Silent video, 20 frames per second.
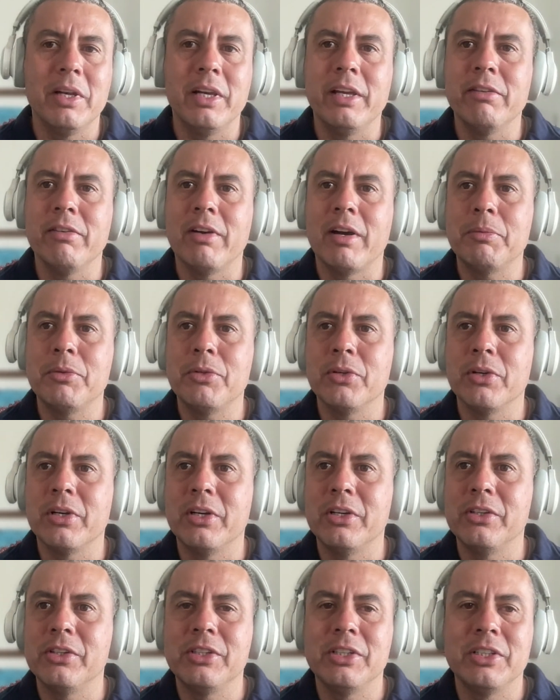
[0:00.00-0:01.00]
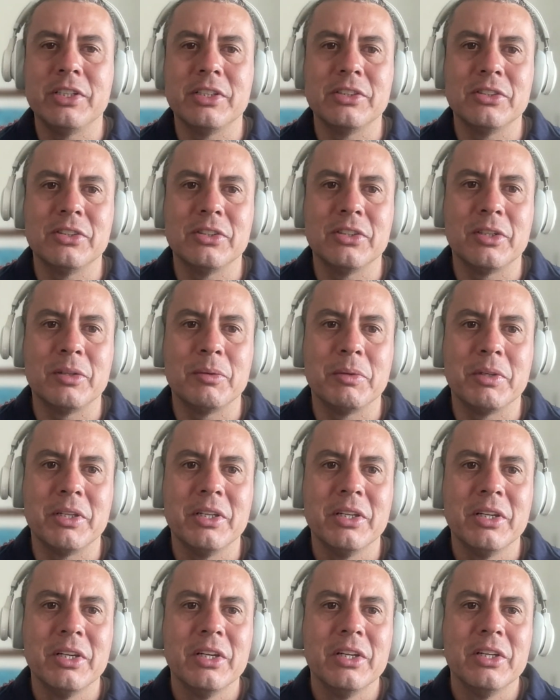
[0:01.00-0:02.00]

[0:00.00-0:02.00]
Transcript: we live up to 100 years, you know what I mean?